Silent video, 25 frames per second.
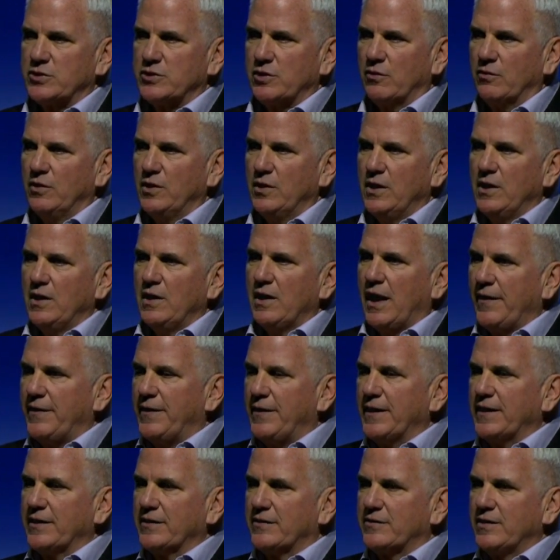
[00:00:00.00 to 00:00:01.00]
So I
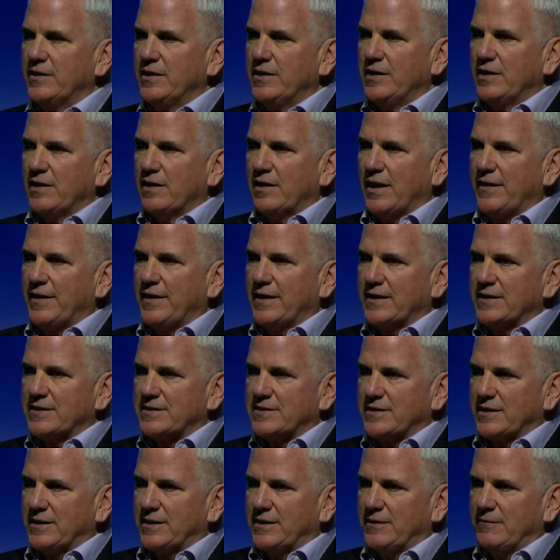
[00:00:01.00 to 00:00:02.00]
think it's
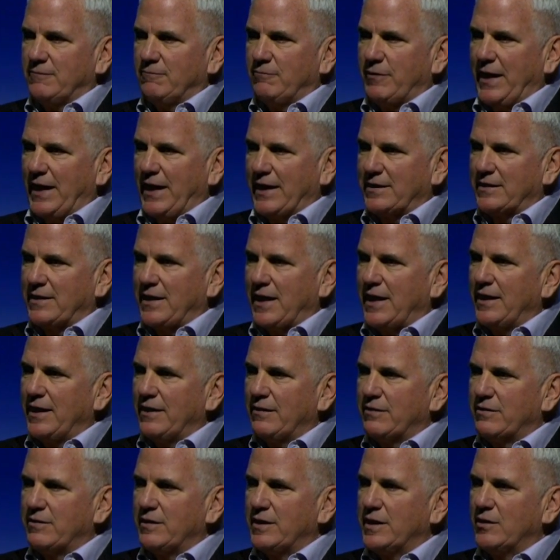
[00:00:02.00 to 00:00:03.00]
that
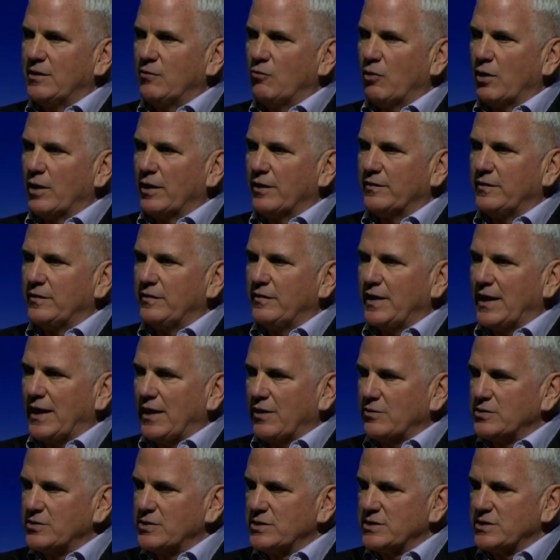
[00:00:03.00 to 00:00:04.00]
kind of thing relative to
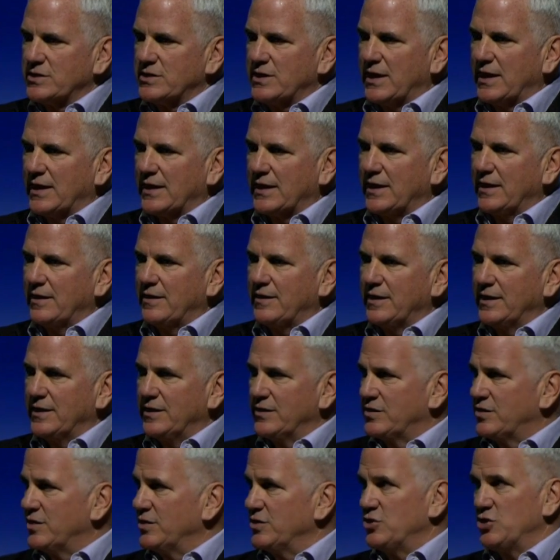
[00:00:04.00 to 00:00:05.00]
housing stock. I think
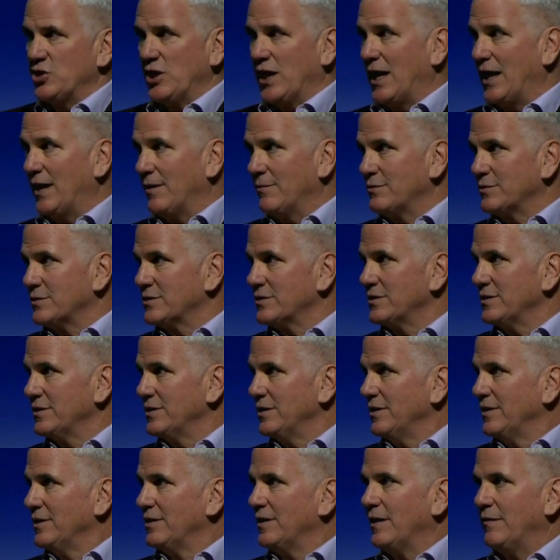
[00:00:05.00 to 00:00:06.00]
it's the jobs.
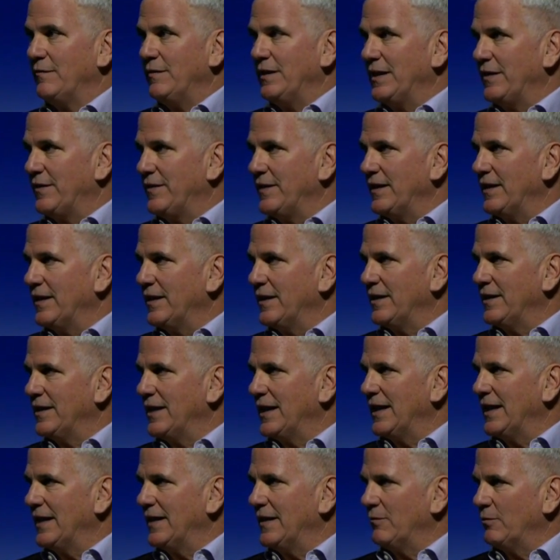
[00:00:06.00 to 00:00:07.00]
I mean, at the end of
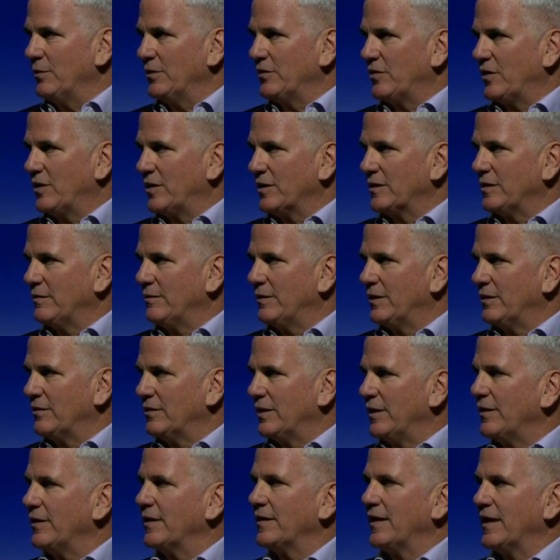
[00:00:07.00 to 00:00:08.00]
the day that we talked
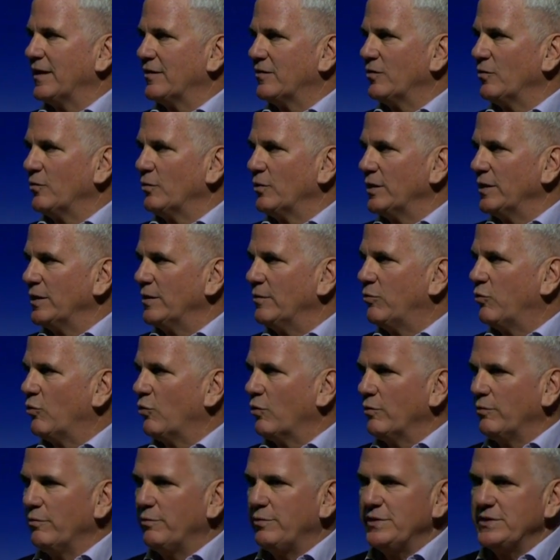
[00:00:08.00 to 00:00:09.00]
about, I think that's a really
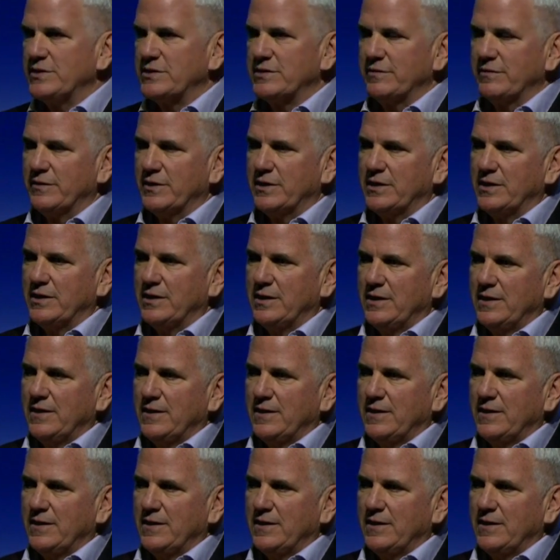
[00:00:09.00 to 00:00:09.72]
important piece of it.